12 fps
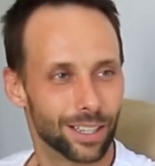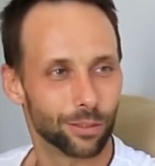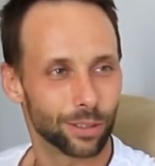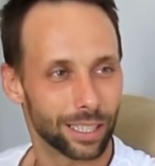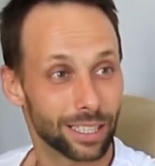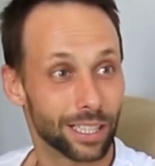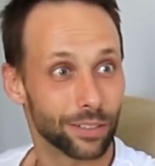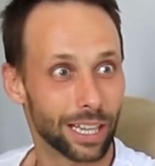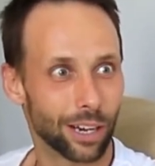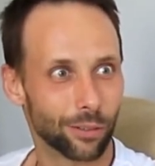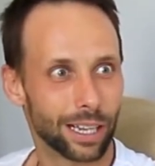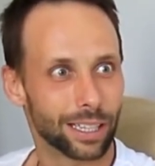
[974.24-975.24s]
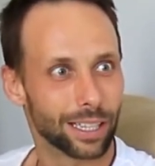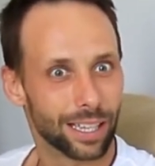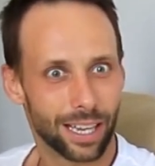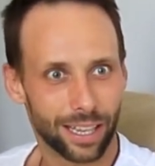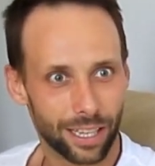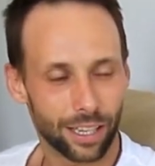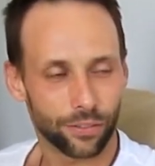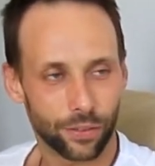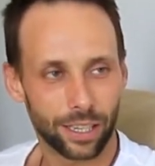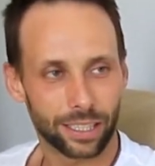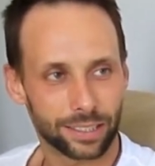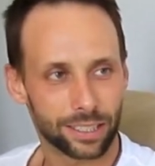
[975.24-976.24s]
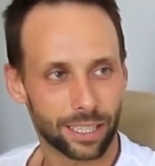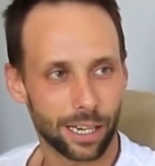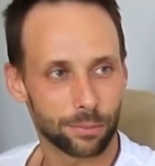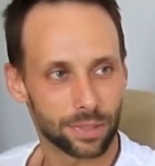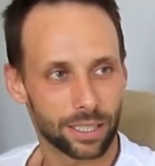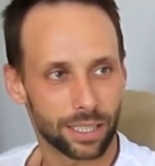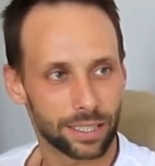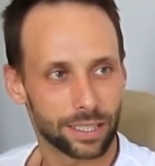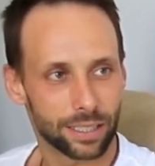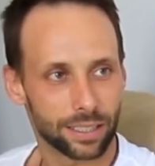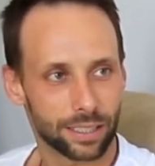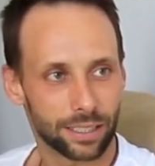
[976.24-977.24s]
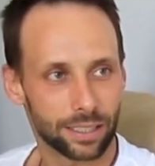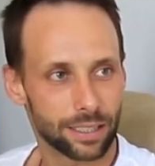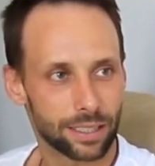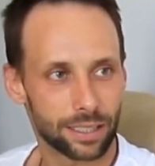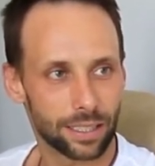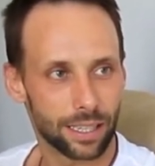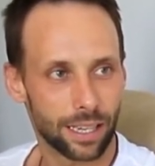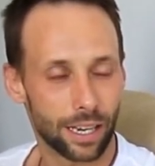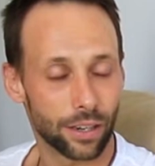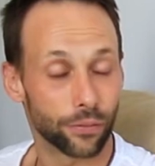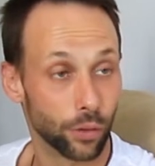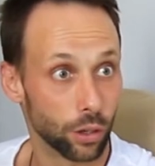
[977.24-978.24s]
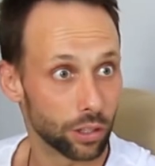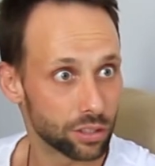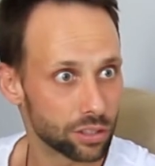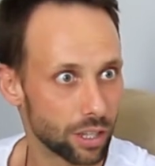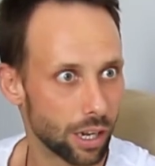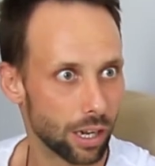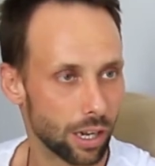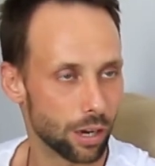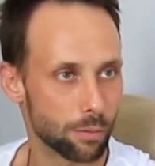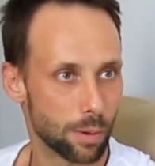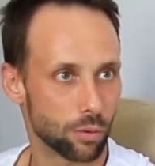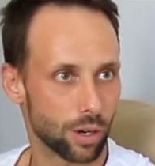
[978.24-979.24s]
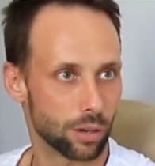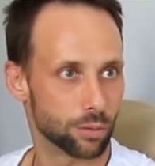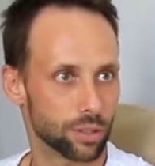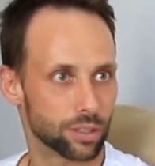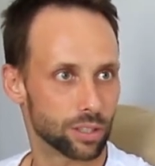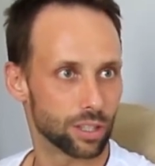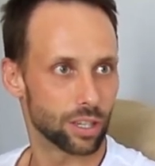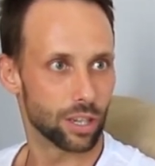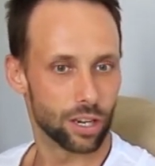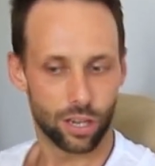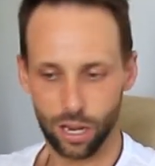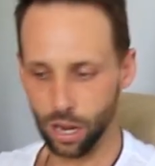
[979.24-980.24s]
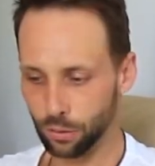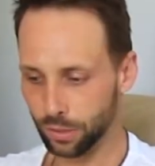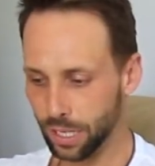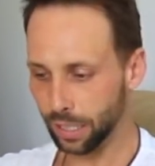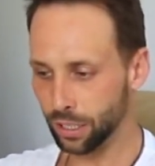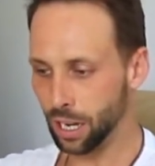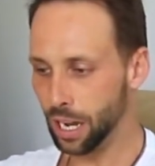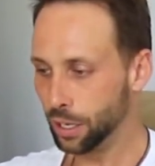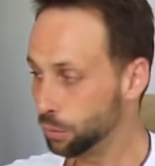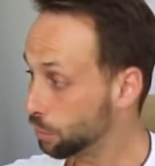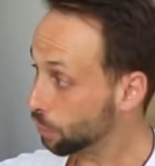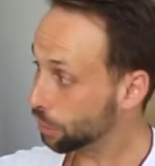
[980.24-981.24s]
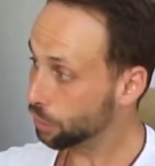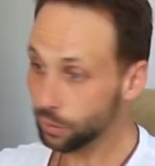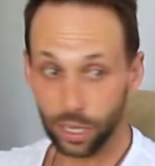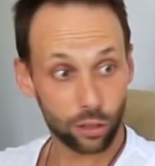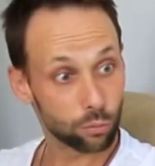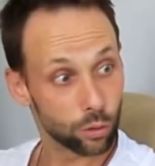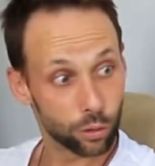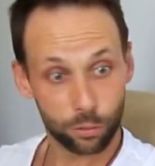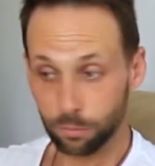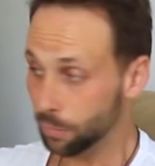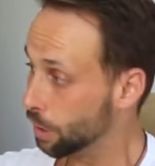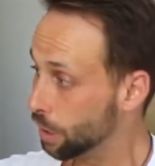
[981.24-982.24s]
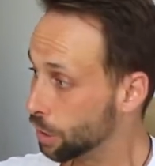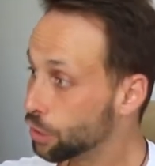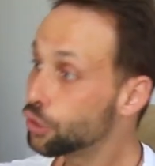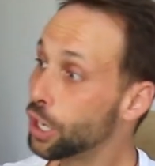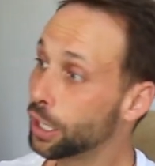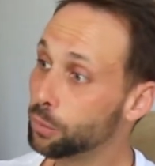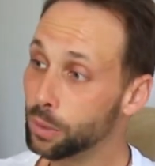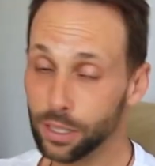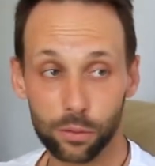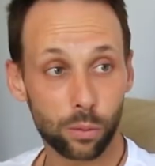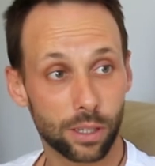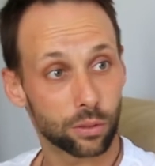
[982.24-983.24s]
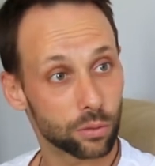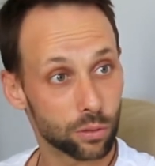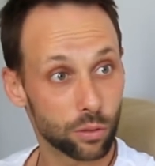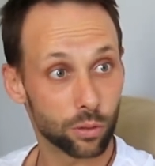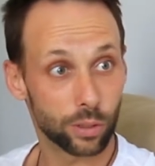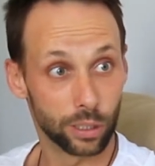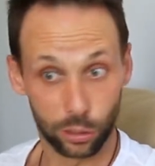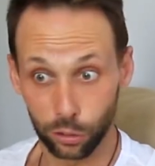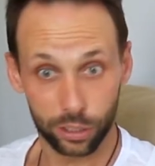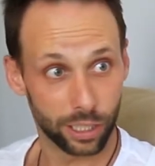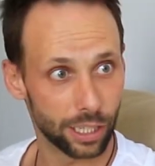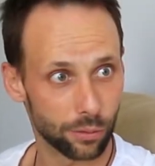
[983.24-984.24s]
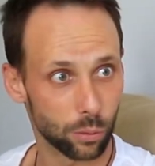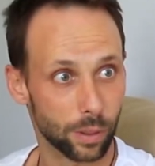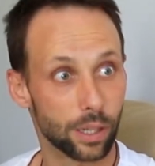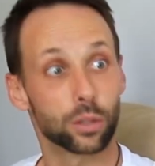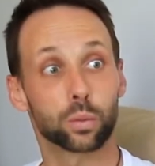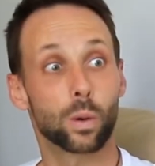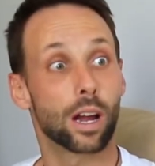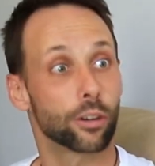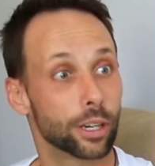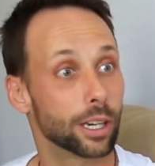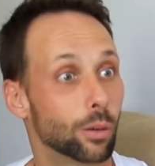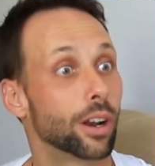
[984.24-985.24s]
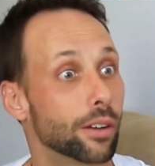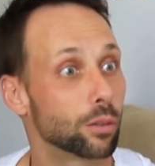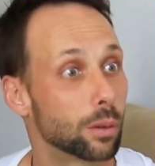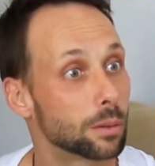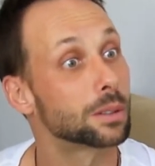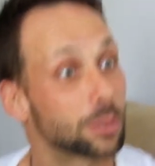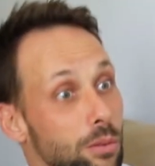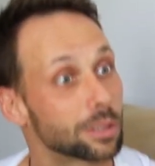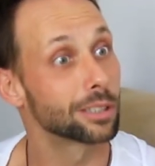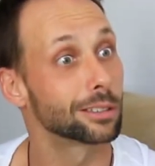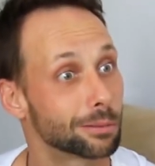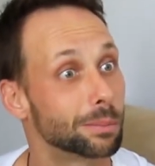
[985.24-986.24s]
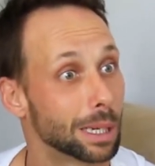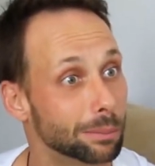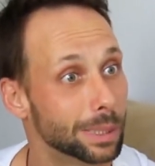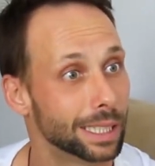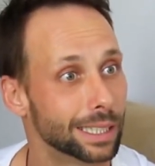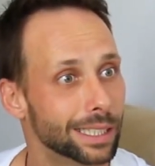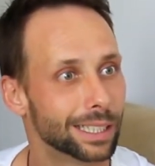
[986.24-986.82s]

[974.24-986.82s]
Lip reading: we can leave it that way. And then I finally succumbed and I did it, and at first I remember I was that guy who was looking around the room, checking what everyone else was doing, looking at everyone else, worrying what everyone else was thinking about me.